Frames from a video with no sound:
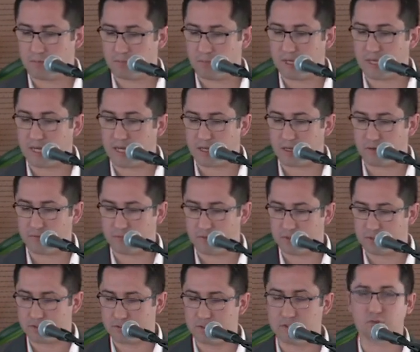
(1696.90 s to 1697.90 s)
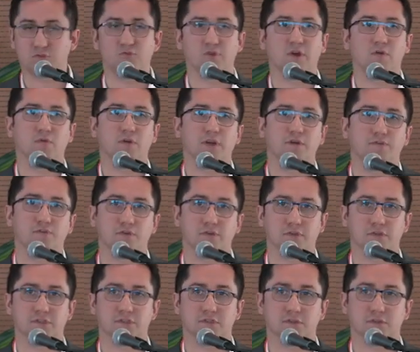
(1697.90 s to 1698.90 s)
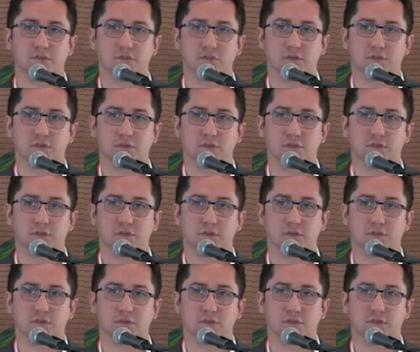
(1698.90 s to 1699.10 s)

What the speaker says: PI of this regular Fondesit.